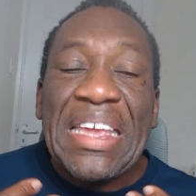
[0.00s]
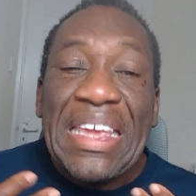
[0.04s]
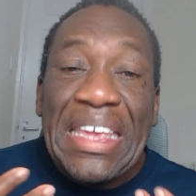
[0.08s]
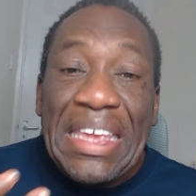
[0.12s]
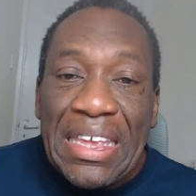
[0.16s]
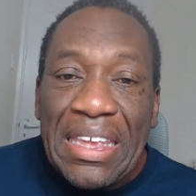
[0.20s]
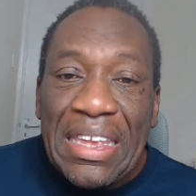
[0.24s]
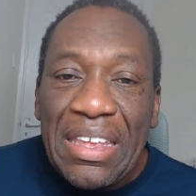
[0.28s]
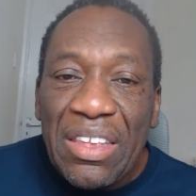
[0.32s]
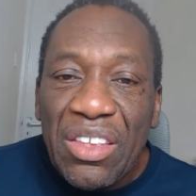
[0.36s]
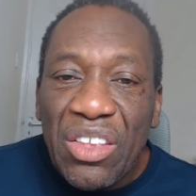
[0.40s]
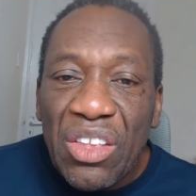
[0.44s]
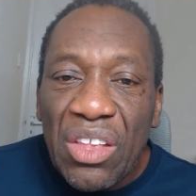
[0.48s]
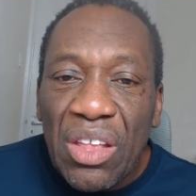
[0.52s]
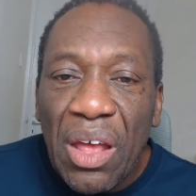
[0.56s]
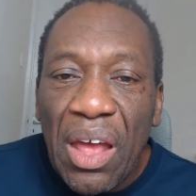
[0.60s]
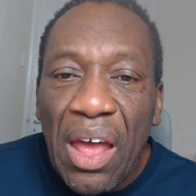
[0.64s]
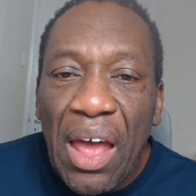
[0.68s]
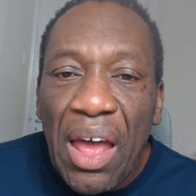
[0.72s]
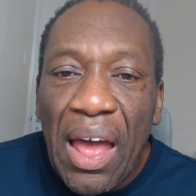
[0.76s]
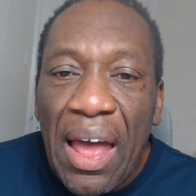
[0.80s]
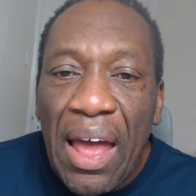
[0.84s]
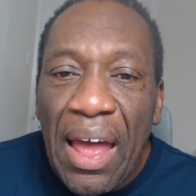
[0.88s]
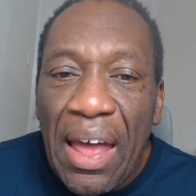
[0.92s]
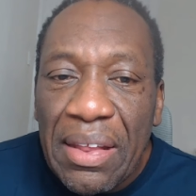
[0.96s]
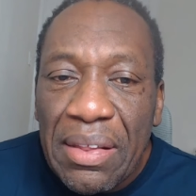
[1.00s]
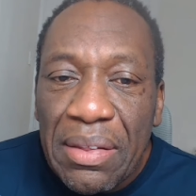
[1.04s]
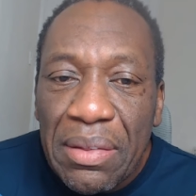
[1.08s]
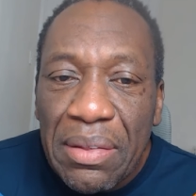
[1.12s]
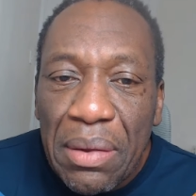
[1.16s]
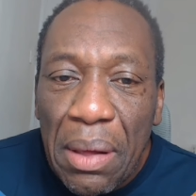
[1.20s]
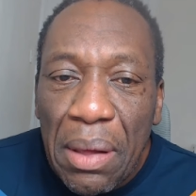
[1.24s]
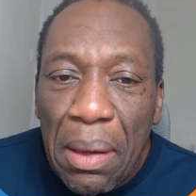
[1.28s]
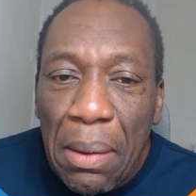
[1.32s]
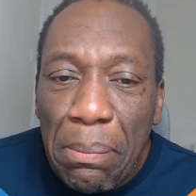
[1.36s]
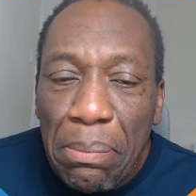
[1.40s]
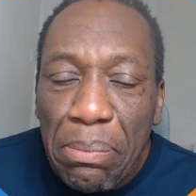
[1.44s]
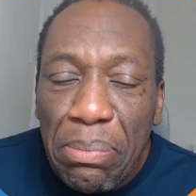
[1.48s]
key
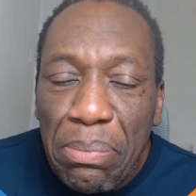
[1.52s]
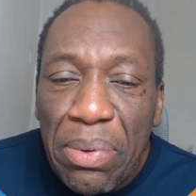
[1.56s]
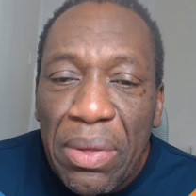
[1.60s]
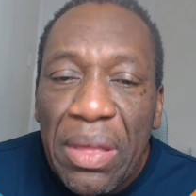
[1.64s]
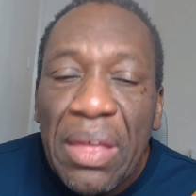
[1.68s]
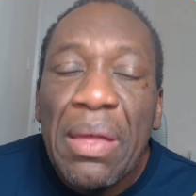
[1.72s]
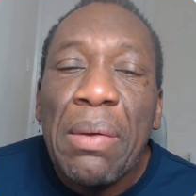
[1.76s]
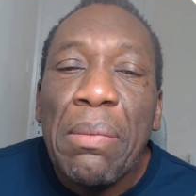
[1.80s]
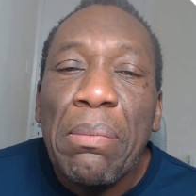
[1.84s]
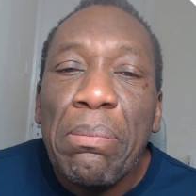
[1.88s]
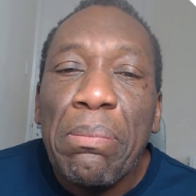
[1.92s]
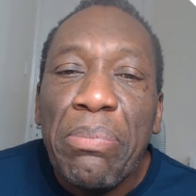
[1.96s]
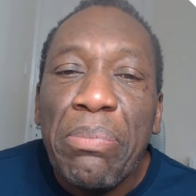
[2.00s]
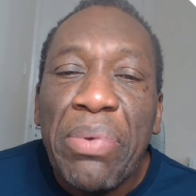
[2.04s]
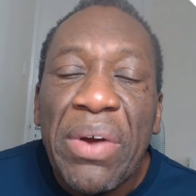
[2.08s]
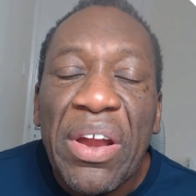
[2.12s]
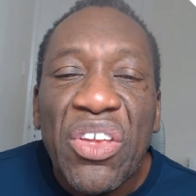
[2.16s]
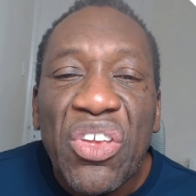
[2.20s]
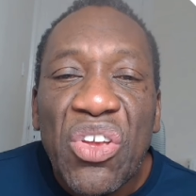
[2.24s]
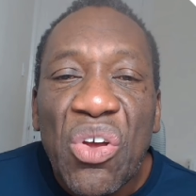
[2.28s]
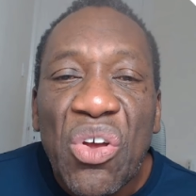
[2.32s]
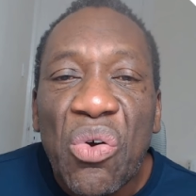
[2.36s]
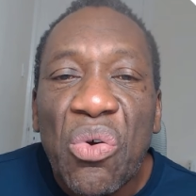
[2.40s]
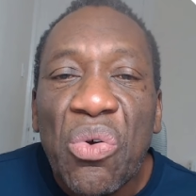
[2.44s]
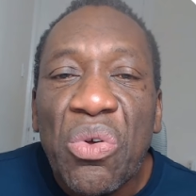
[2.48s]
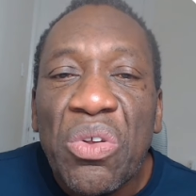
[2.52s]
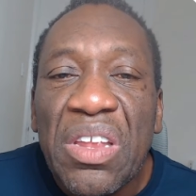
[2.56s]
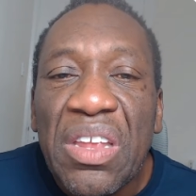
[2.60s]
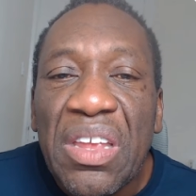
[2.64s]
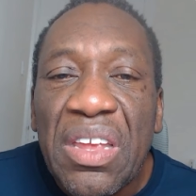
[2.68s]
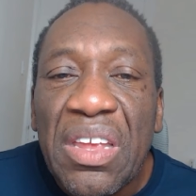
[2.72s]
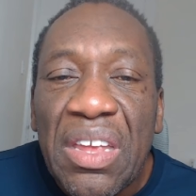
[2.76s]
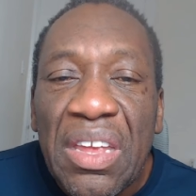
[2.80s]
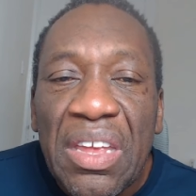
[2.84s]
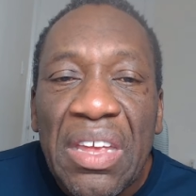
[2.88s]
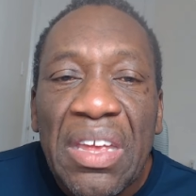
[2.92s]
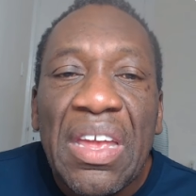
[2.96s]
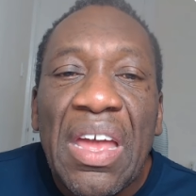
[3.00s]
and bring your own
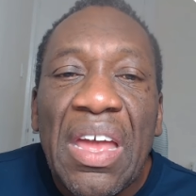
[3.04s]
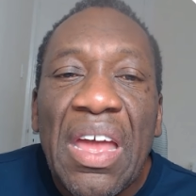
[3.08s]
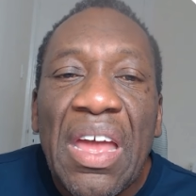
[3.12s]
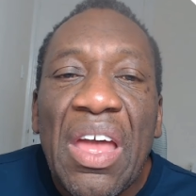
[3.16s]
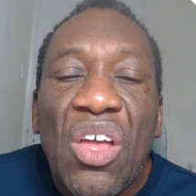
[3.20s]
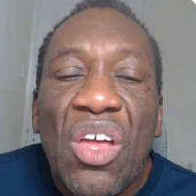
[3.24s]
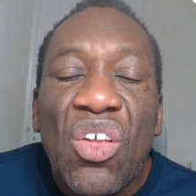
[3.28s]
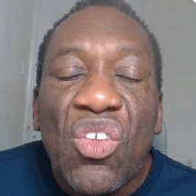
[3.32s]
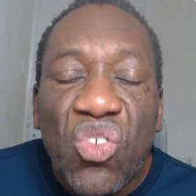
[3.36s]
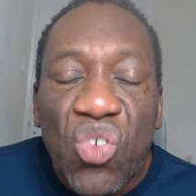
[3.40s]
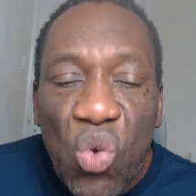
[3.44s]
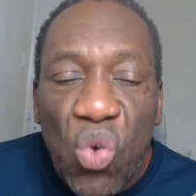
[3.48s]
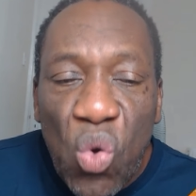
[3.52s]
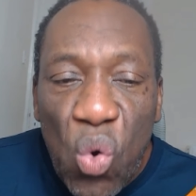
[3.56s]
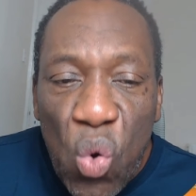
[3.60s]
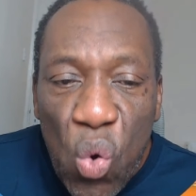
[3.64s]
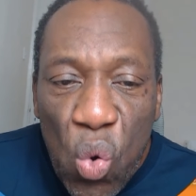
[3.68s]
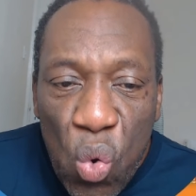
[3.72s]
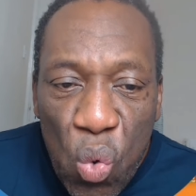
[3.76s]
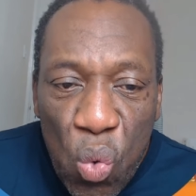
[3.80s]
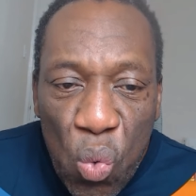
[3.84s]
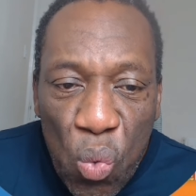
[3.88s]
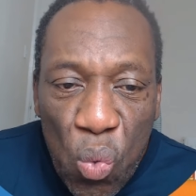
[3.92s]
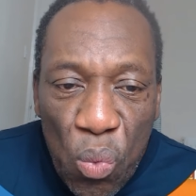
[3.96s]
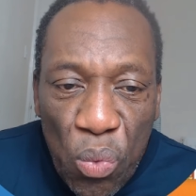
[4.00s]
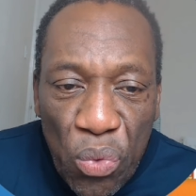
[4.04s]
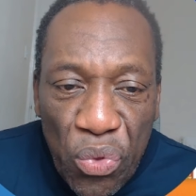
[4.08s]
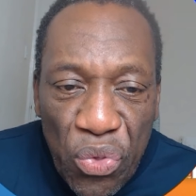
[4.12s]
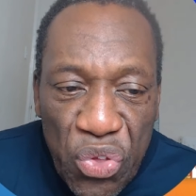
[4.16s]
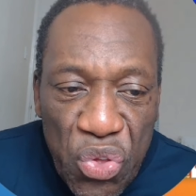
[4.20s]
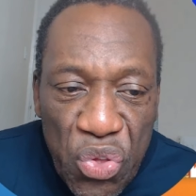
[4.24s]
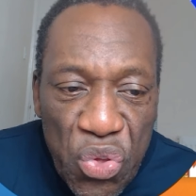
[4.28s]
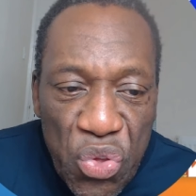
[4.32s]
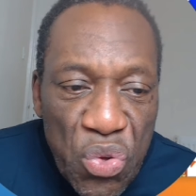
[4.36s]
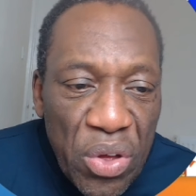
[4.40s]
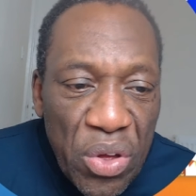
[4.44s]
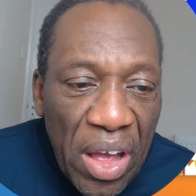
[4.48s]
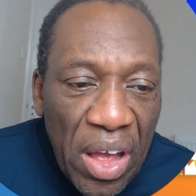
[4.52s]
key. So
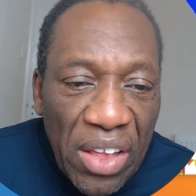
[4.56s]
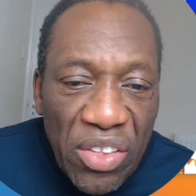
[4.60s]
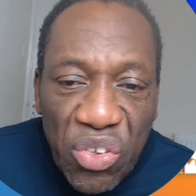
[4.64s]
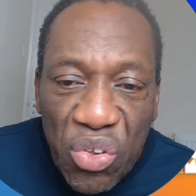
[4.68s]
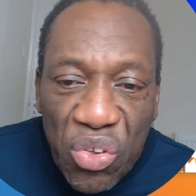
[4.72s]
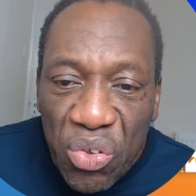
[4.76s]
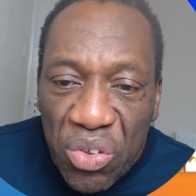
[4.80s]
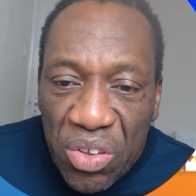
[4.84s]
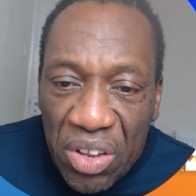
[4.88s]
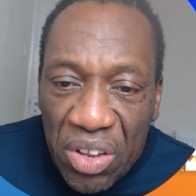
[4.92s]
you can